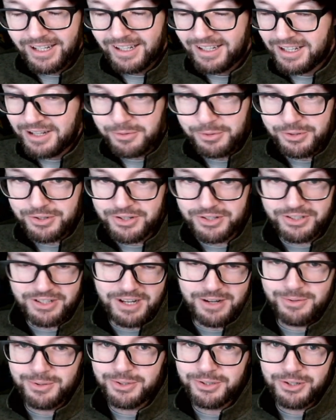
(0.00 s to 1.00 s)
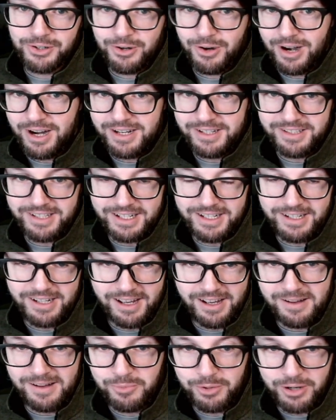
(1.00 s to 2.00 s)
It was crazy.
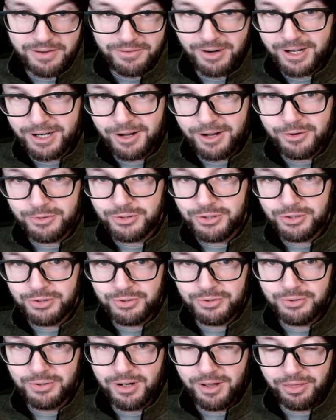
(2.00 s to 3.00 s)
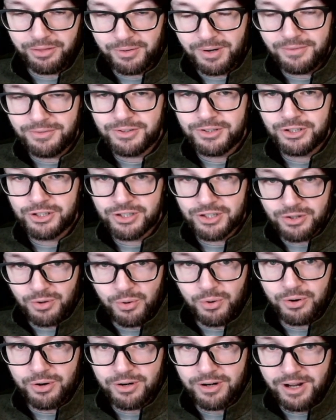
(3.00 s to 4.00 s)
Whenever I go to a thrift
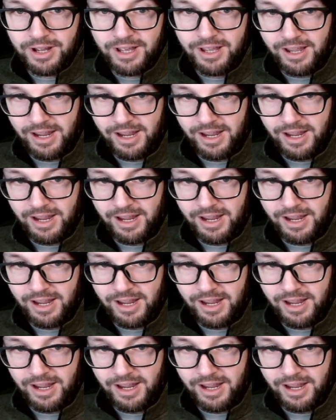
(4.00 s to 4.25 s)
store